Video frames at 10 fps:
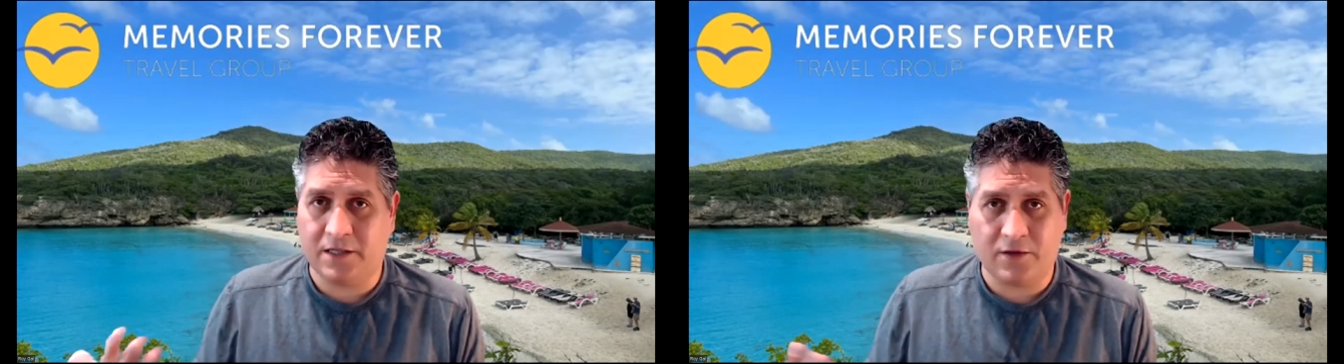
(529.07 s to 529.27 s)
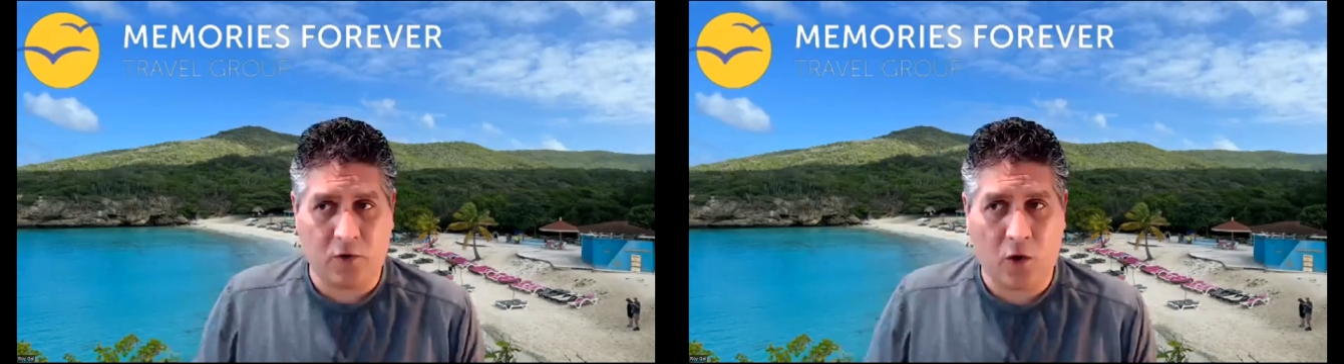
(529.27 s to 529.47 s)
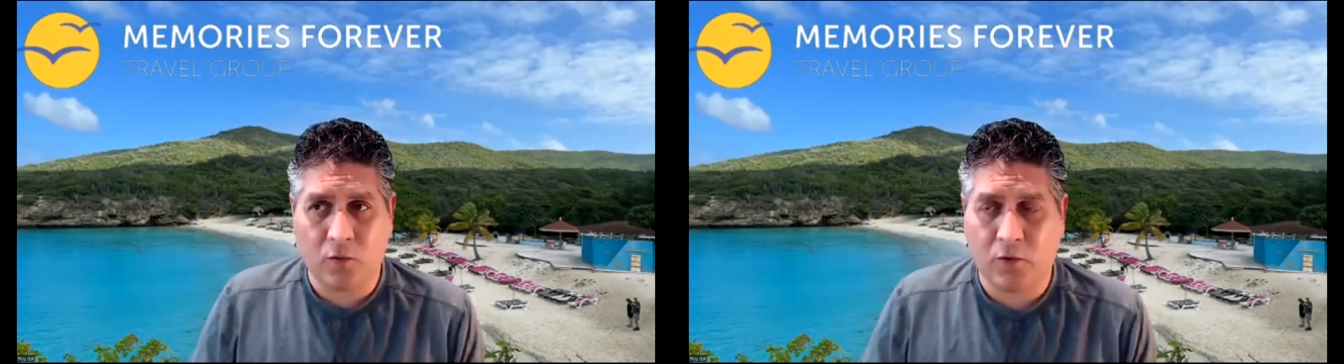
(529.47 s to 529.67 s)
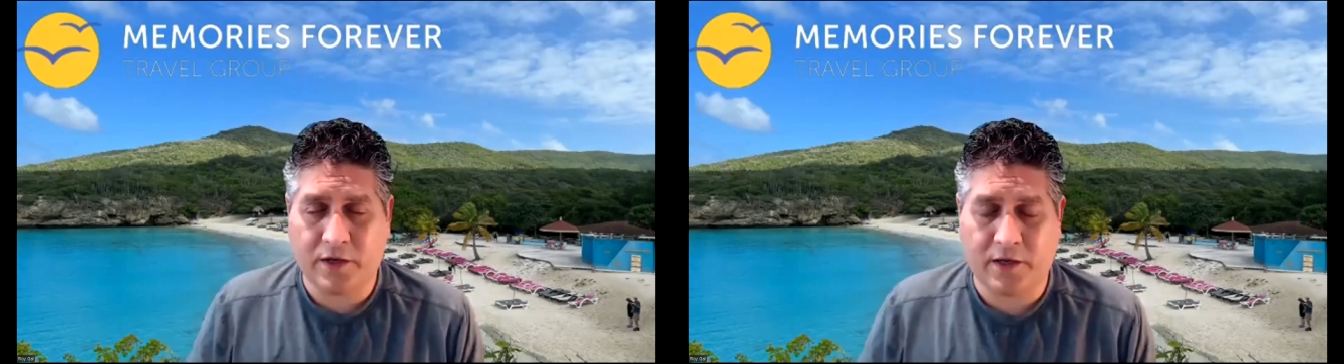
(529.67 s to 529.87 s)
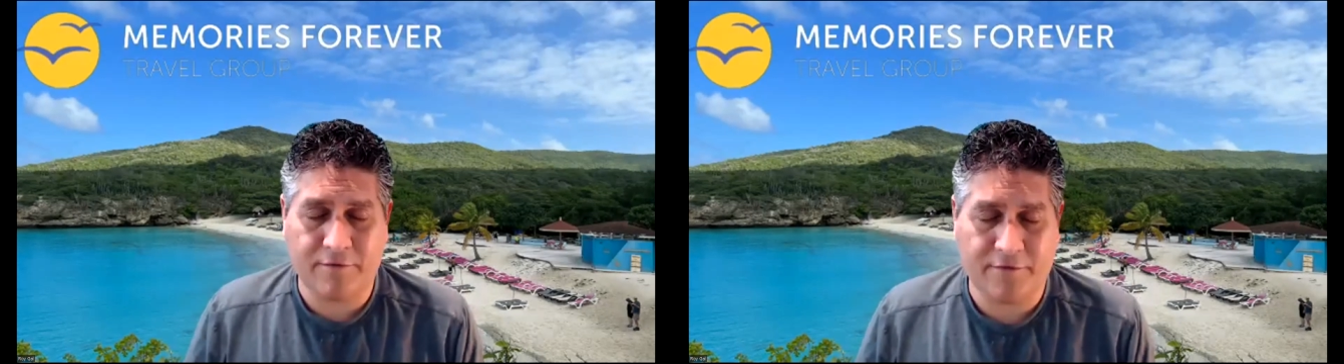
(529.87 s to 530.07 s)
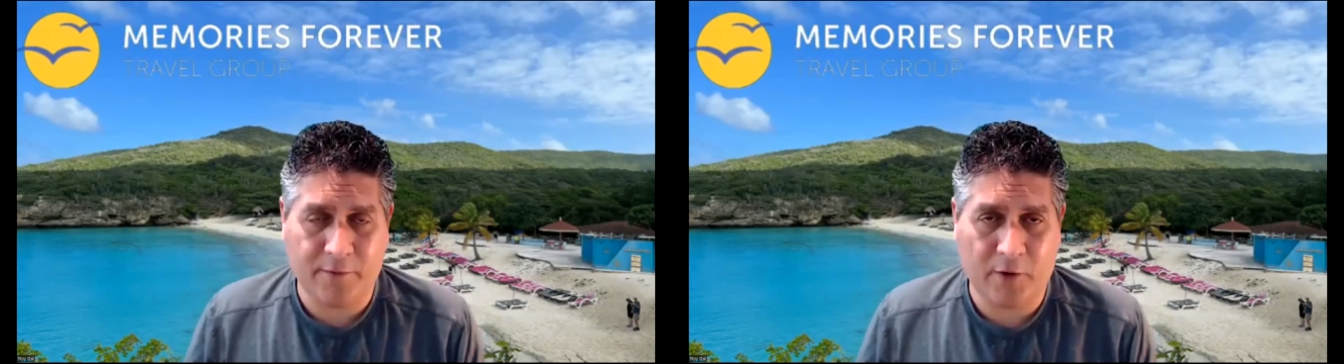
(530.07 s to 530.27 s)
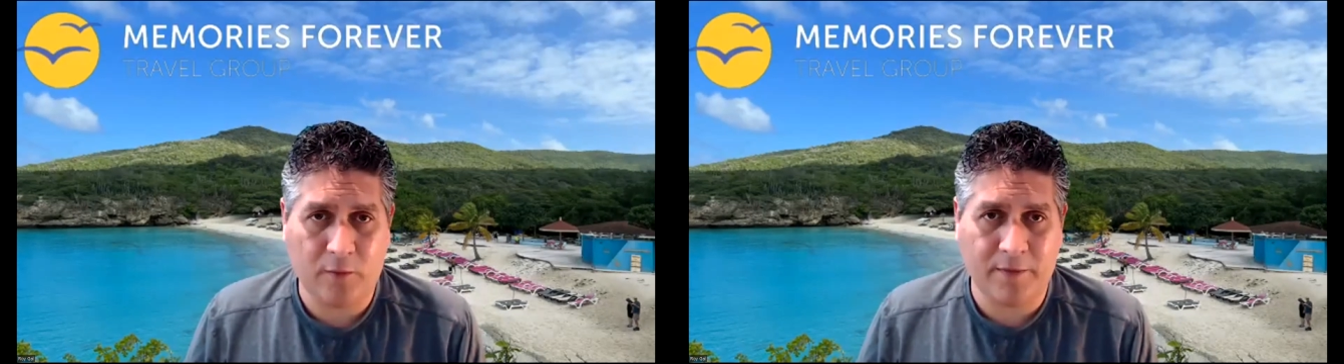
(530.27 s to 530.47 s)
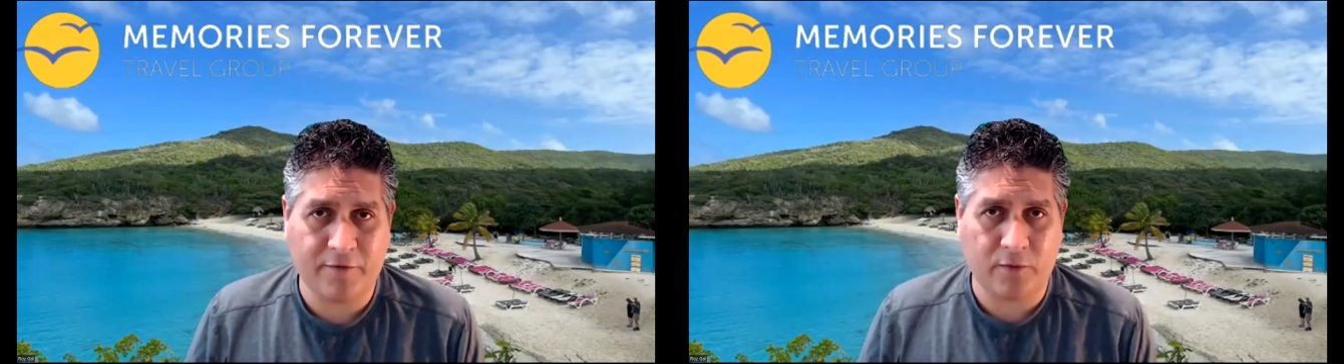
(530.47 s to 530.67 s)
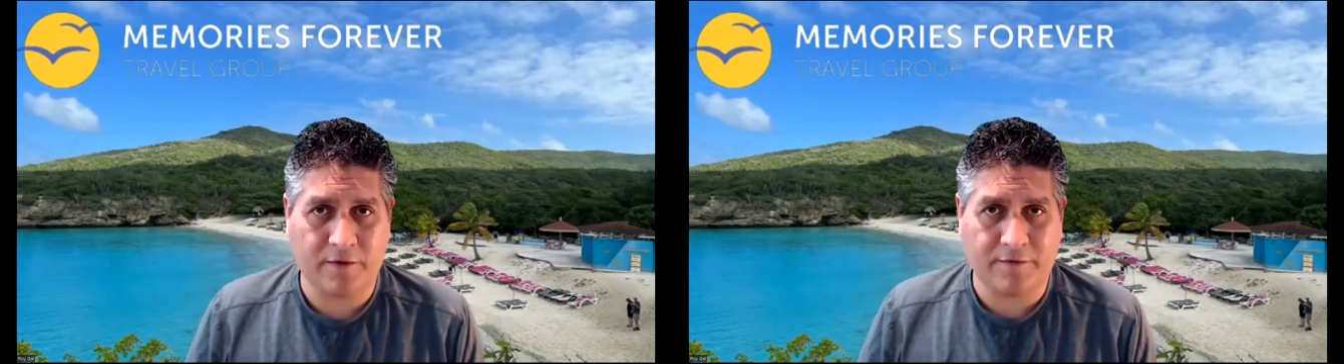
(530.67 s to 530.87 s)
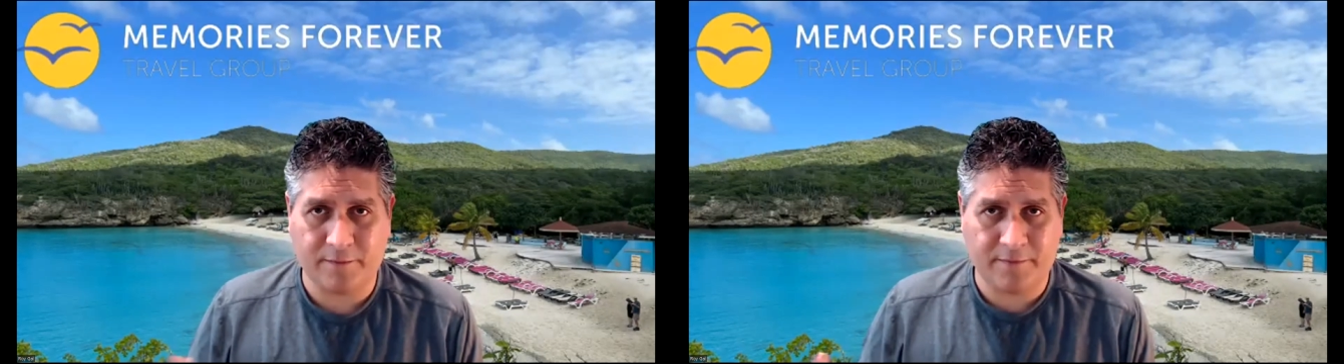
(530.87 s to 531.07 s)
and they're all working from home,
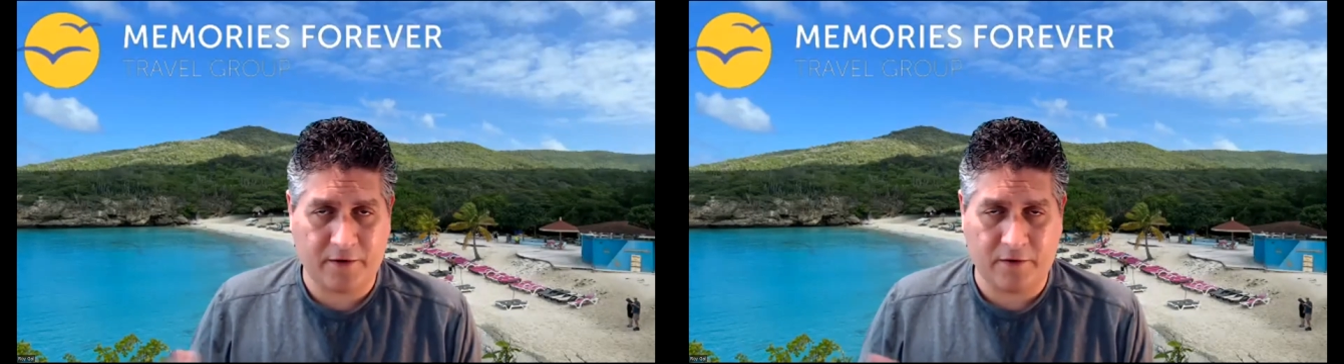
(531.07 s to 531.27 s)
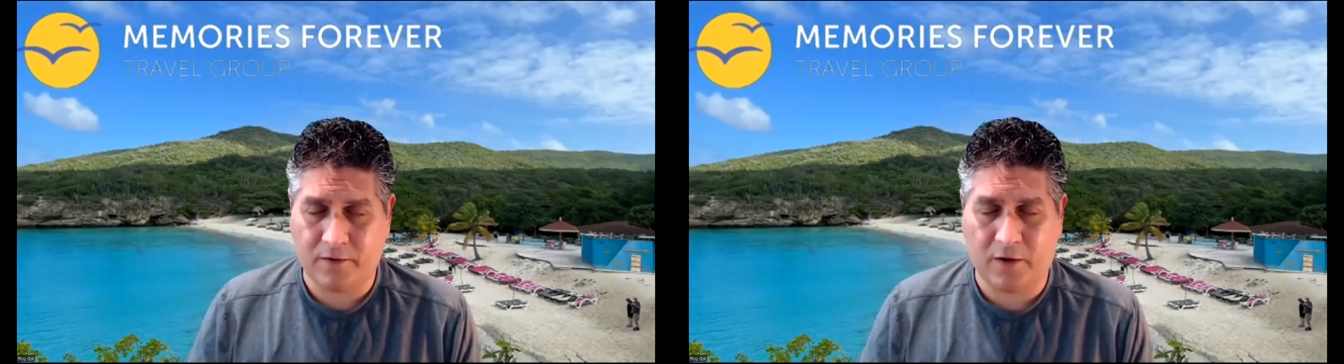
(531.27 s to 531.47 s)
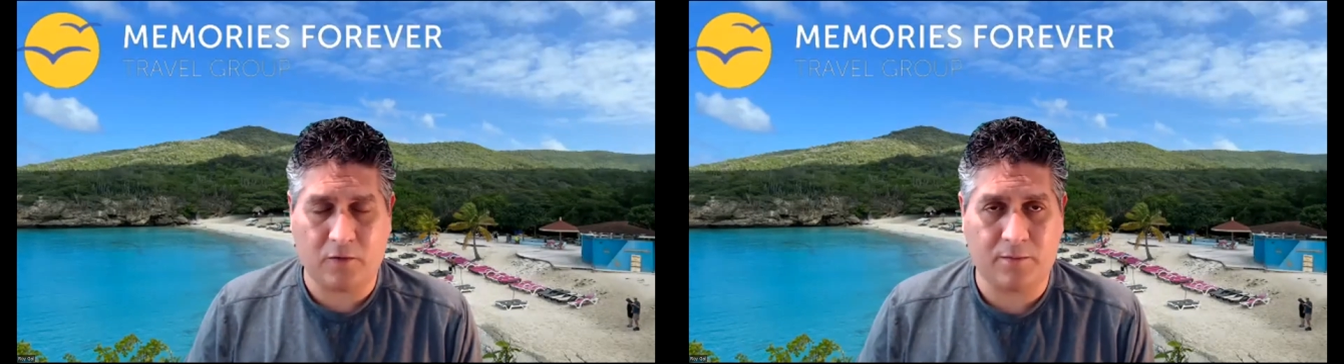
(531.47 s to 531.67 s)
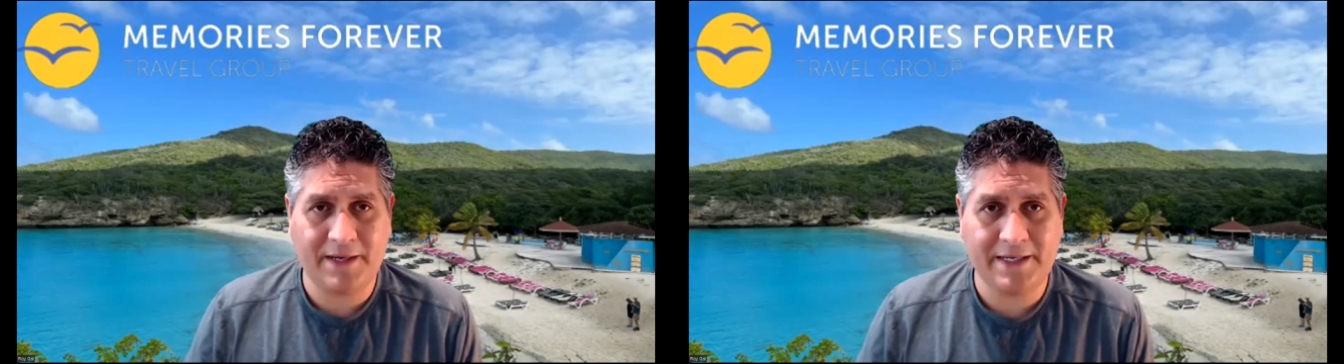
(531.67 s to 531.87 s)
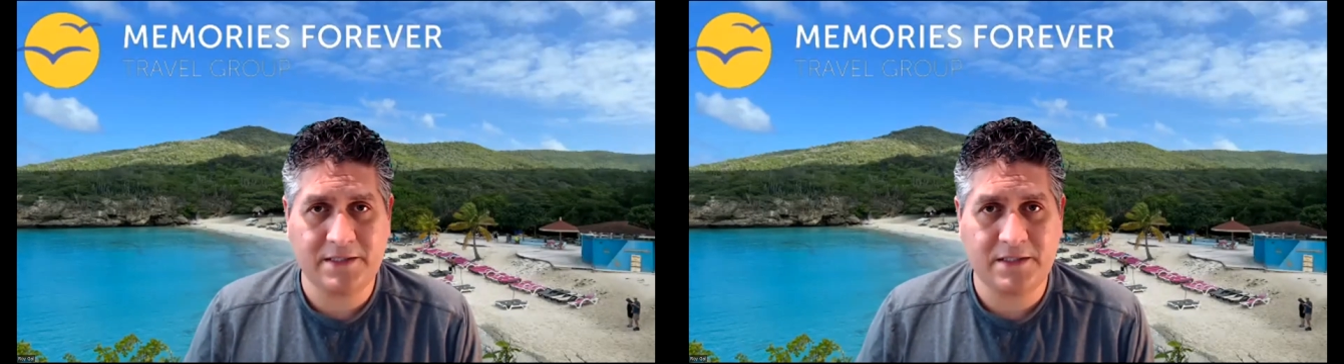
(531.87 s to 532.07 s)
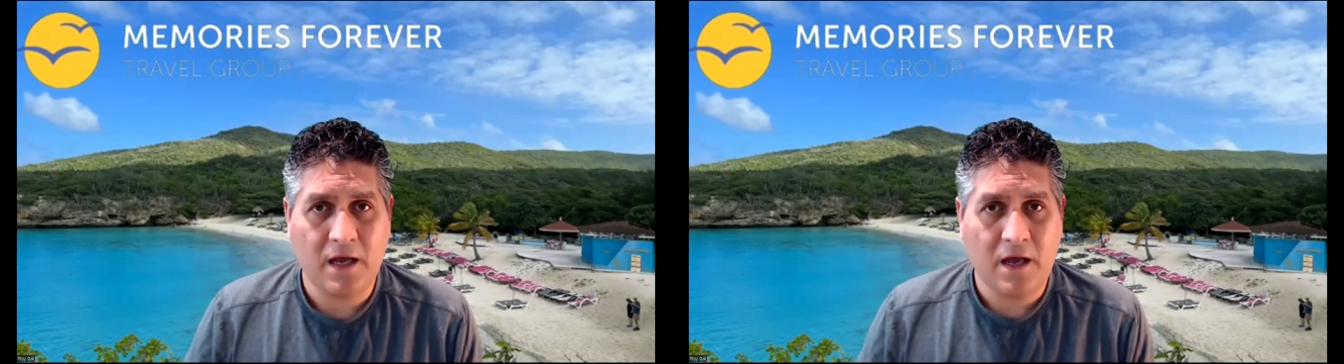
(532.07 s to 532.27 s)
everyone from their own place.